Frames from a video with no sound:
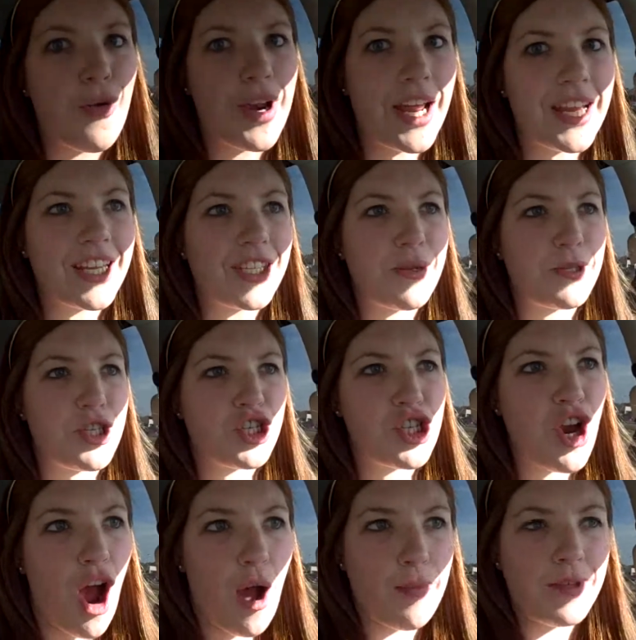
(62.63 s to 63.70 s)
Oh, and I get to
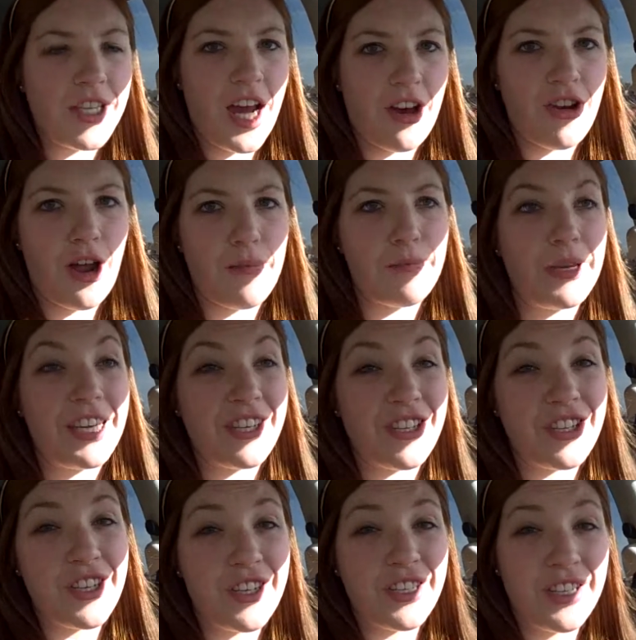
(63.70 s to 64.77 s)
chomp down on
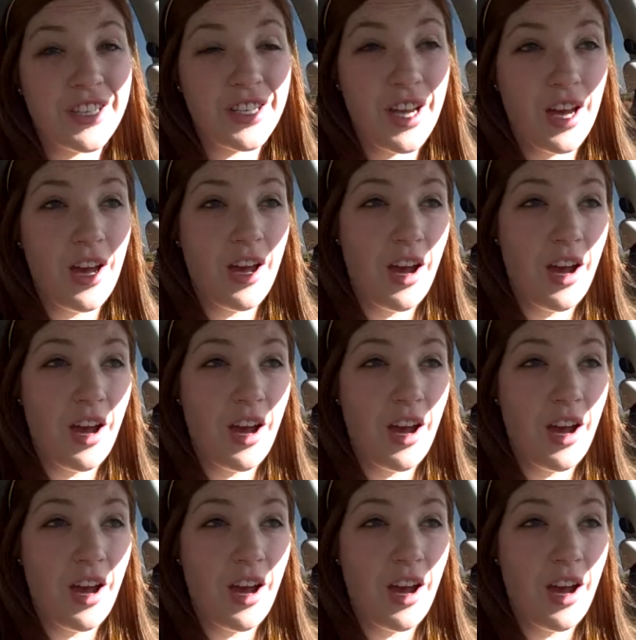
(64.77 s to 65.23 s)
peaches